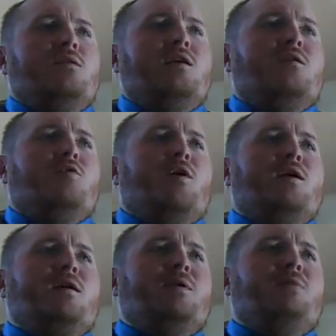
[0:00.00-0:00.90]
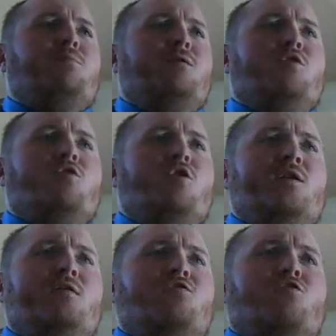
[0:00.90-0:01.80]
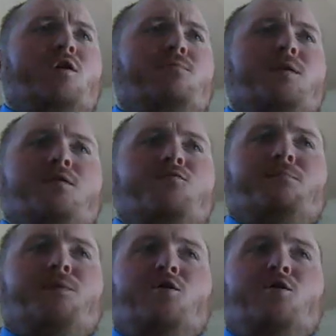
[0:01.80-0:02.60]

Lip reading: Legal Miron Company Privateer Holding scores millions from